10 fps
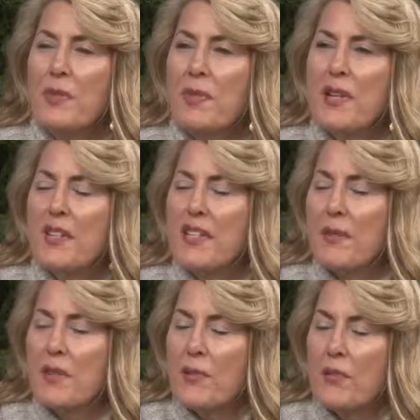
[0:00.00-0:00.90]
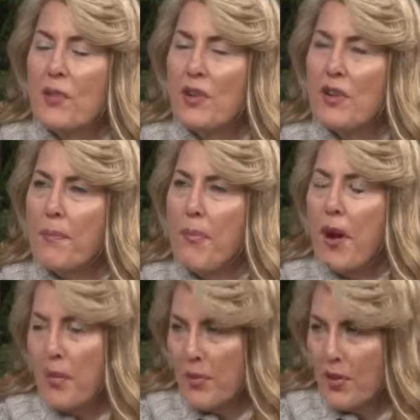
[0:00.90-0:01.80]
been some of the more
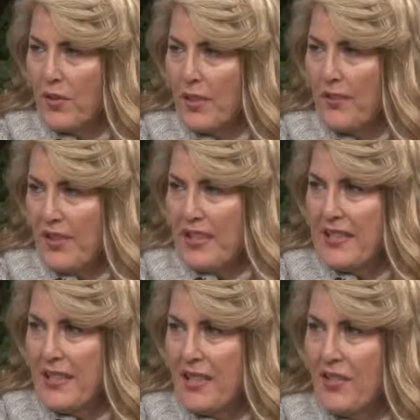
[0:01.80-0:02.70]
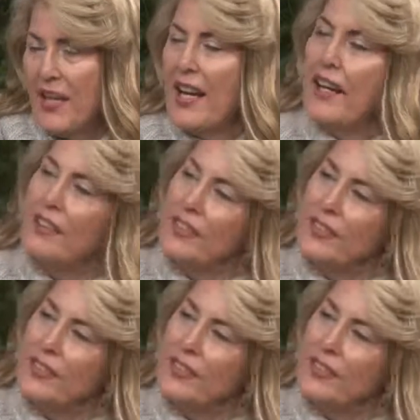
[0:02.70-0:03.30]
popular events that you have?